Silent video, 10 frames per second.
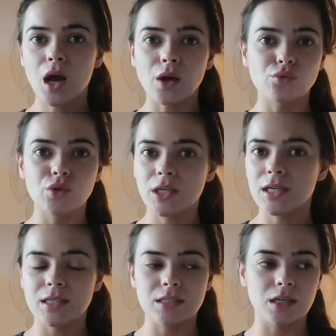I really
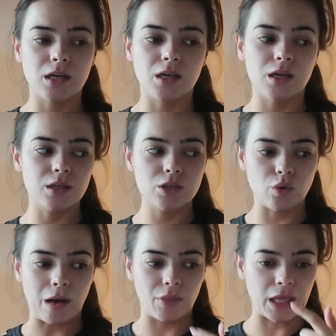need to
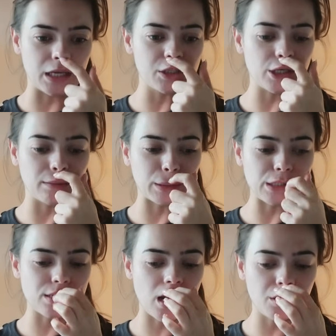sort out the kitchen
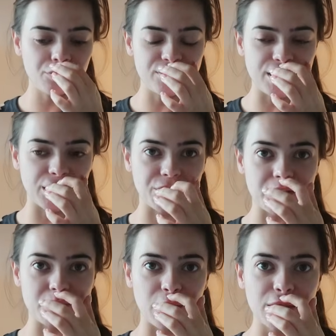because after
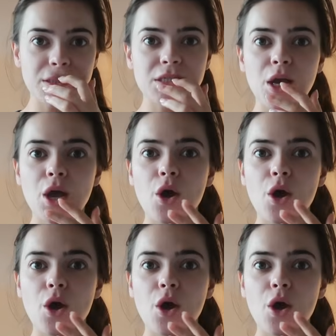Christmas,